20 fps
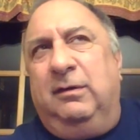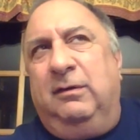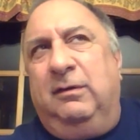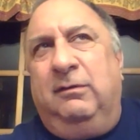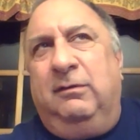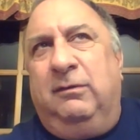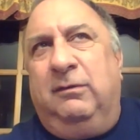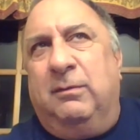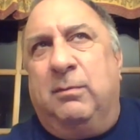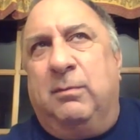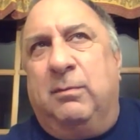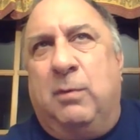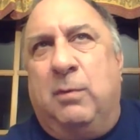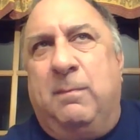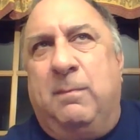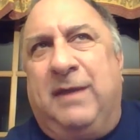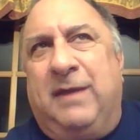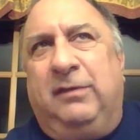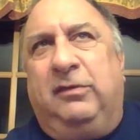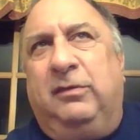the
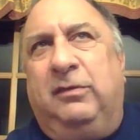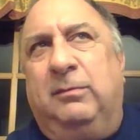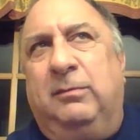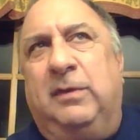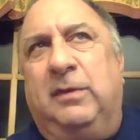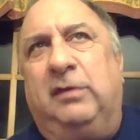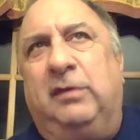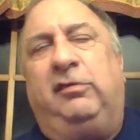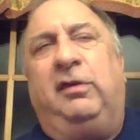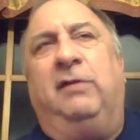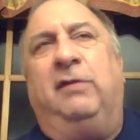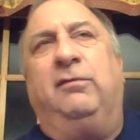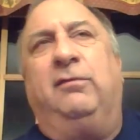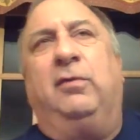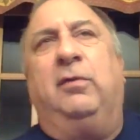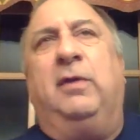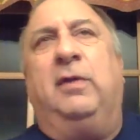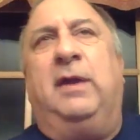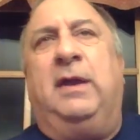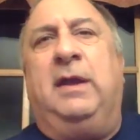momentum that
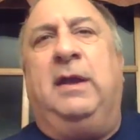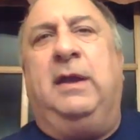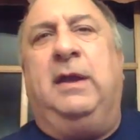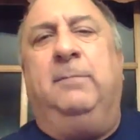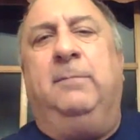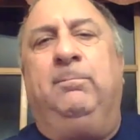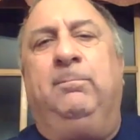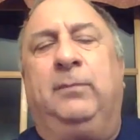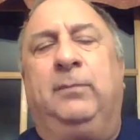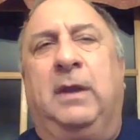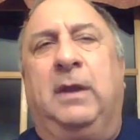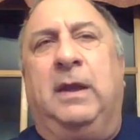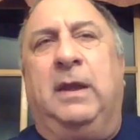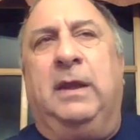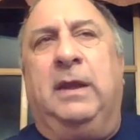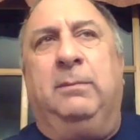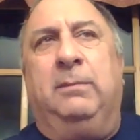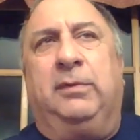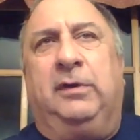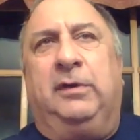Chevrolet,
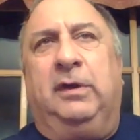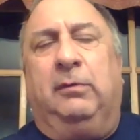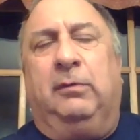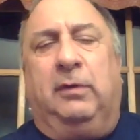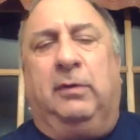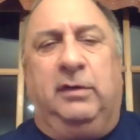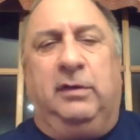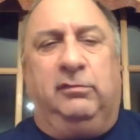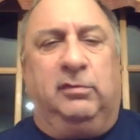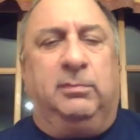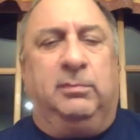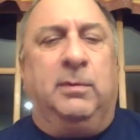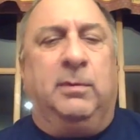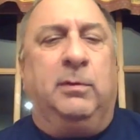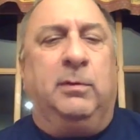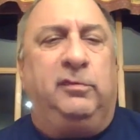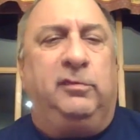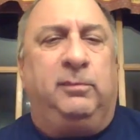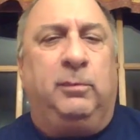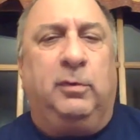and in particular Hendrick
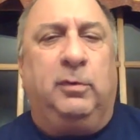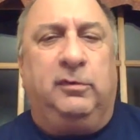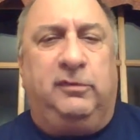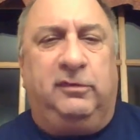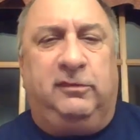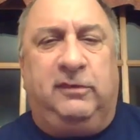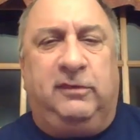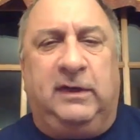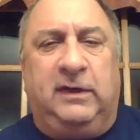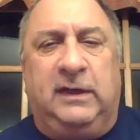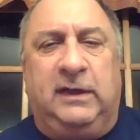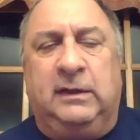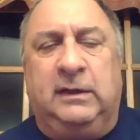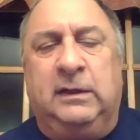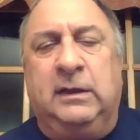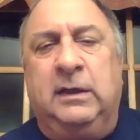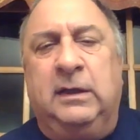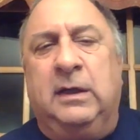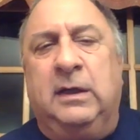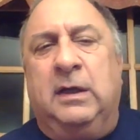Motorsports, has seen
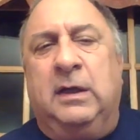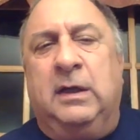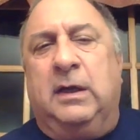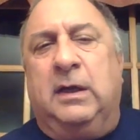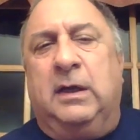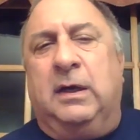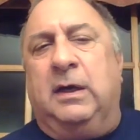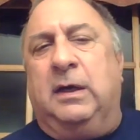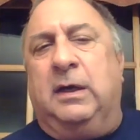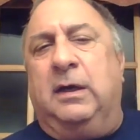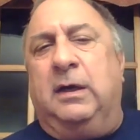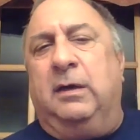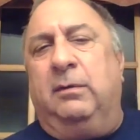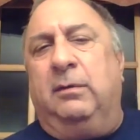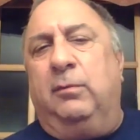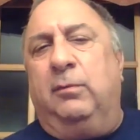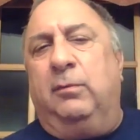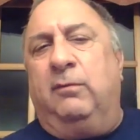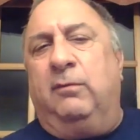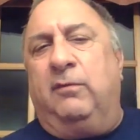
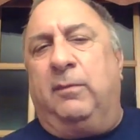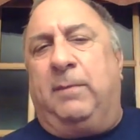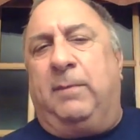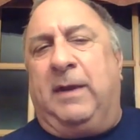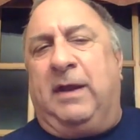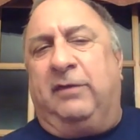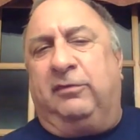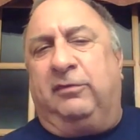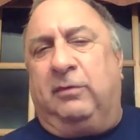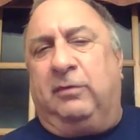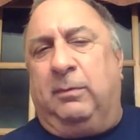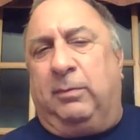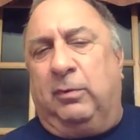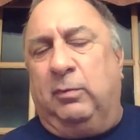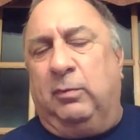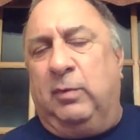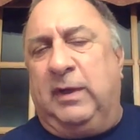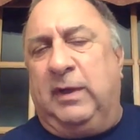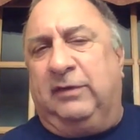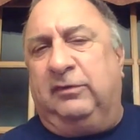over the past couple
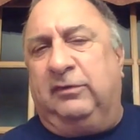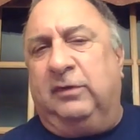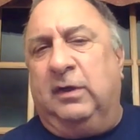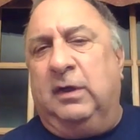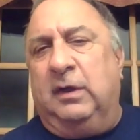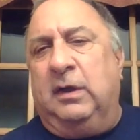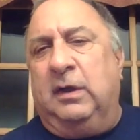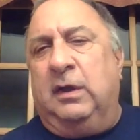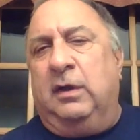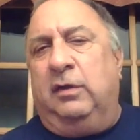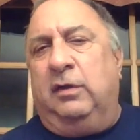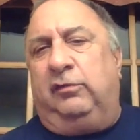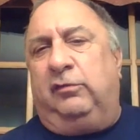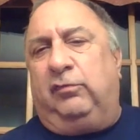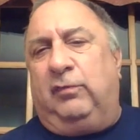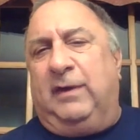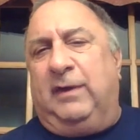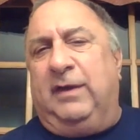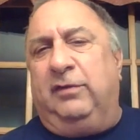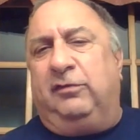of weeks
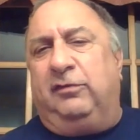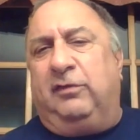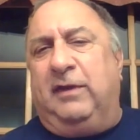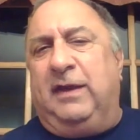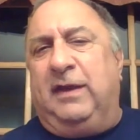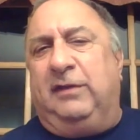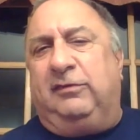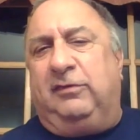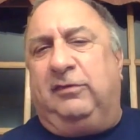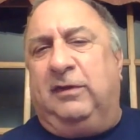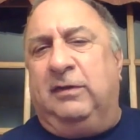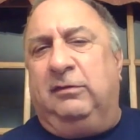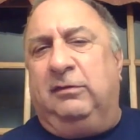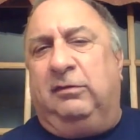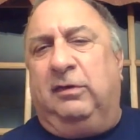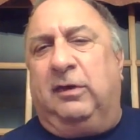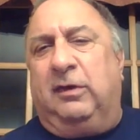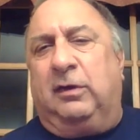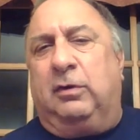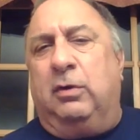translates
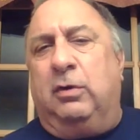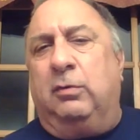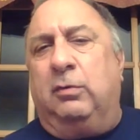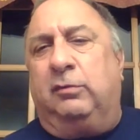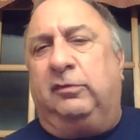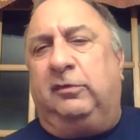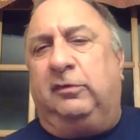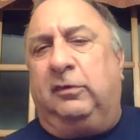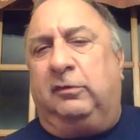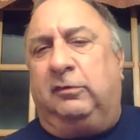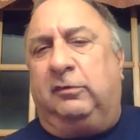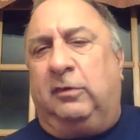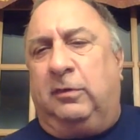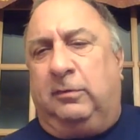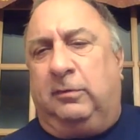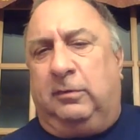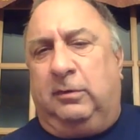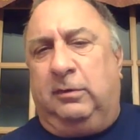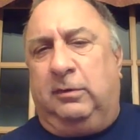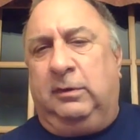into the Coke
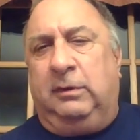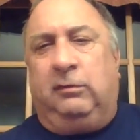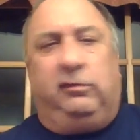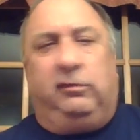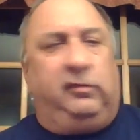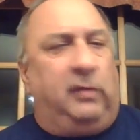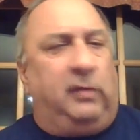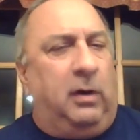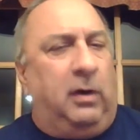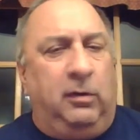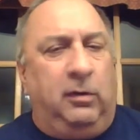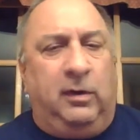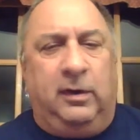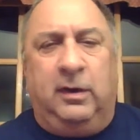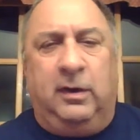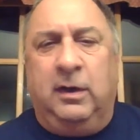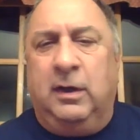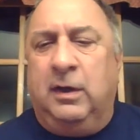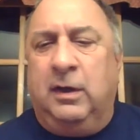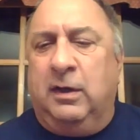600?
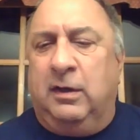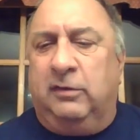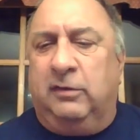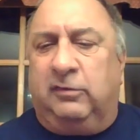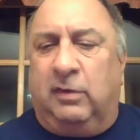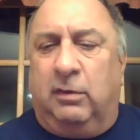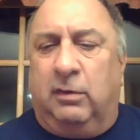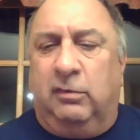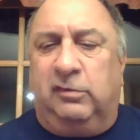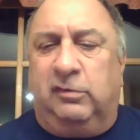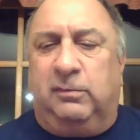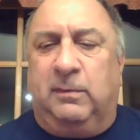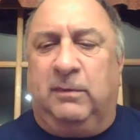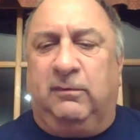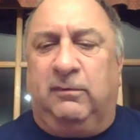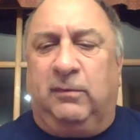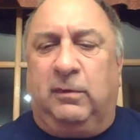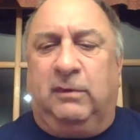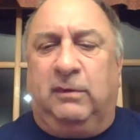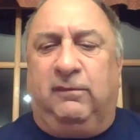Charlotte has always been
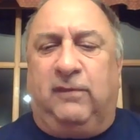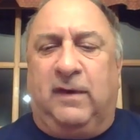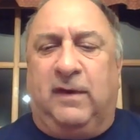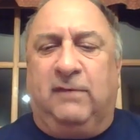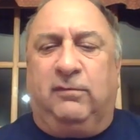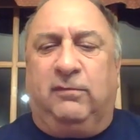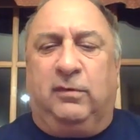a very favorite